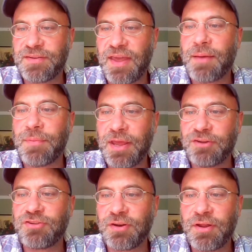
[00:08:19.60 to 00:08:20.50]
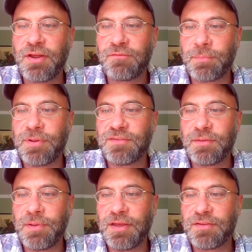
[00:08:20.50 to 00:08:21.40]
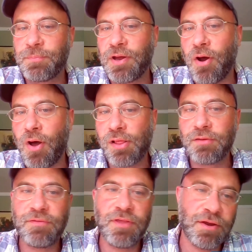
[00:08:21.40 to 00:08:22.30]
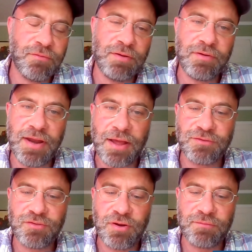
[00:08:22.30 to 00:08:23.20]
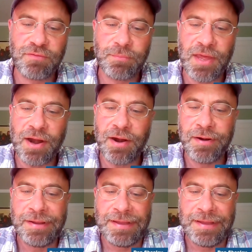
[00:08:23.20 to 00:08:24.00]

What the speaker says: contamination for PCBs, but all of the river downstream from there,